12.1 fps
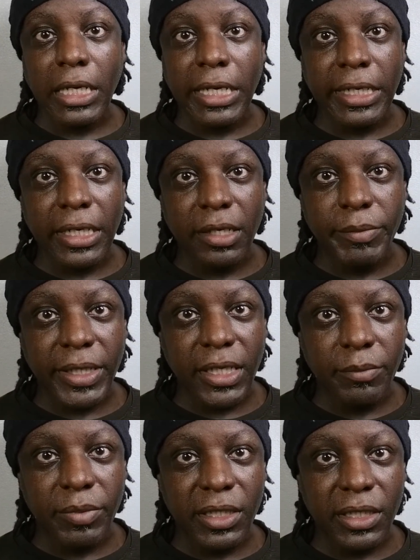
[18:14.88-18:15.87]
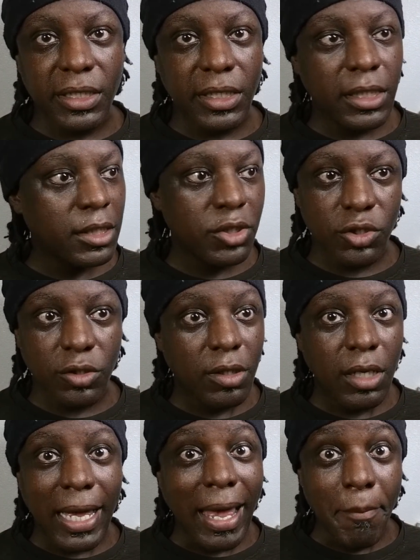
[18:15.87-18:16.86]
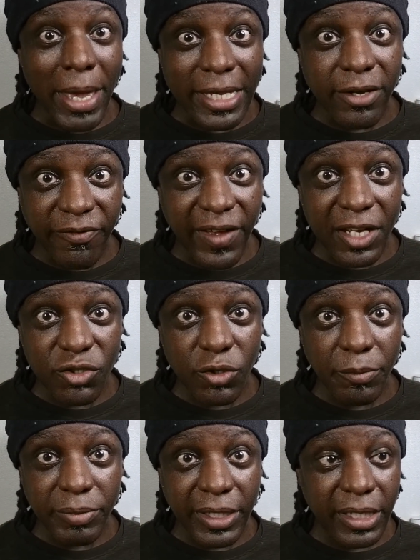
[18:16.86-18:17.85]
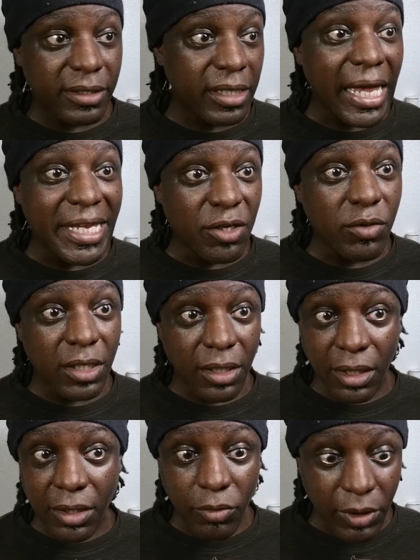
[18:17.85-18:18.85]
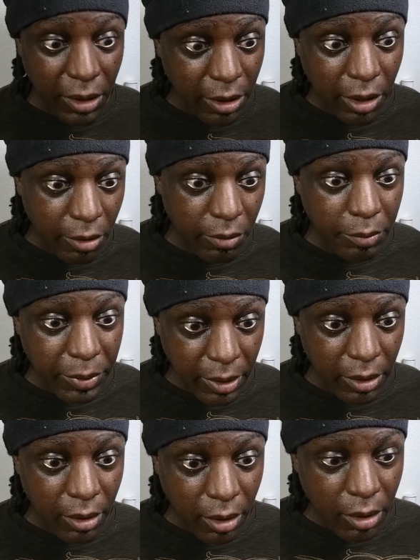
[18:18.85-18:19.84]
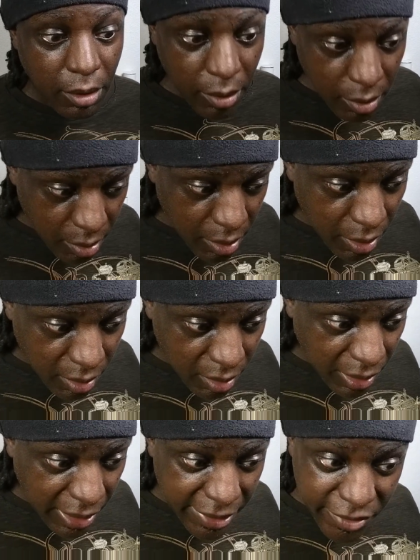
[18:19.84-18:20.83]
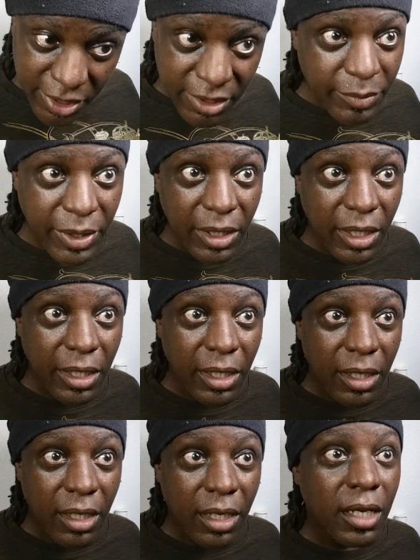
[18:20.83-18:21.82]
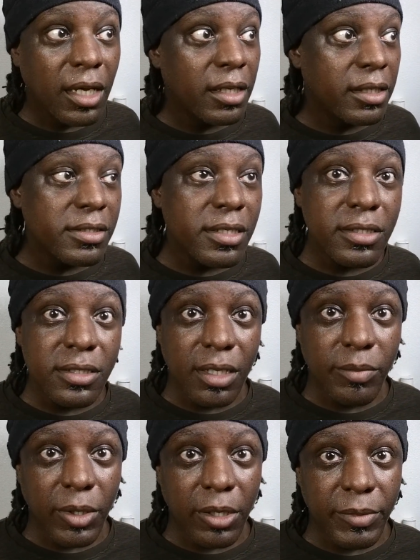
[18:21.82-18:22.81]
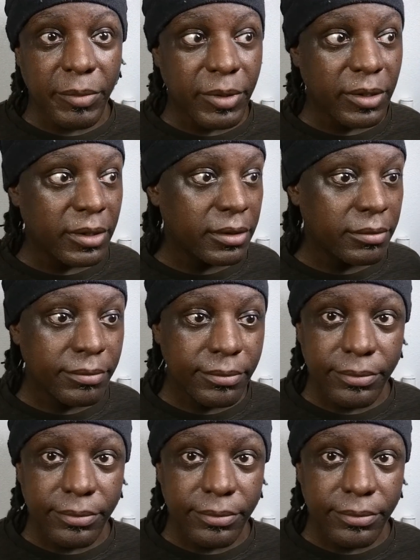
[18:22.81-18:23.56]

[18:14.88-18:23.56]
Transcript: and it could be completely untrue. A manufacturing plant that you could literally go and look at the address and be like, this is an apartment building